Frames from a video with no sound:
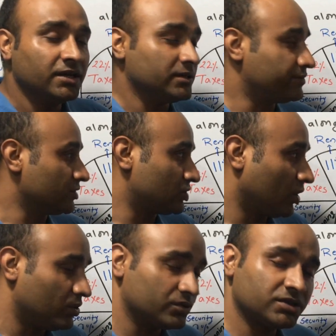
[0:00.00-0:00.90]
If you
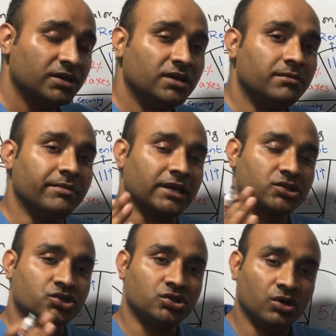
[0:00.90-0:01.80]
don't, make
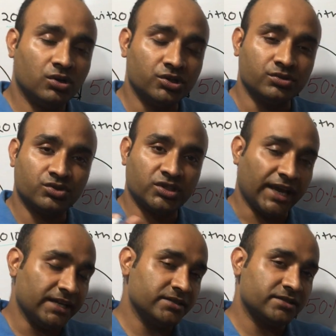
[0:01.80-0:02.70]
sure you
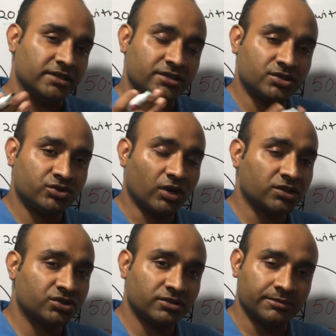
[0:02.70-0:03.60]
change the
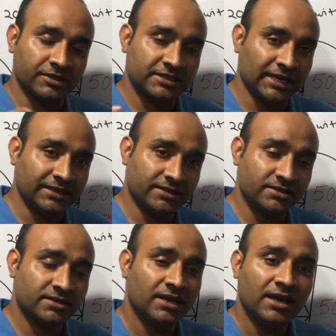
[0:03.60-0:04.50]
structure of the
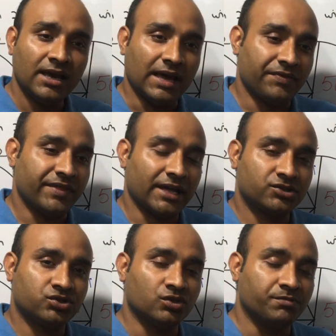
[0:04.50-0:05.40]
sentence, and that
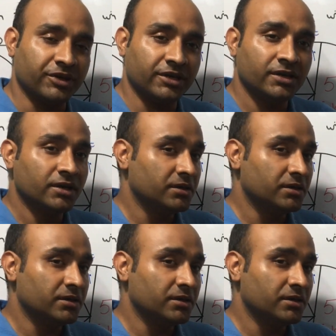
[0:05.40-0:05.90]
should be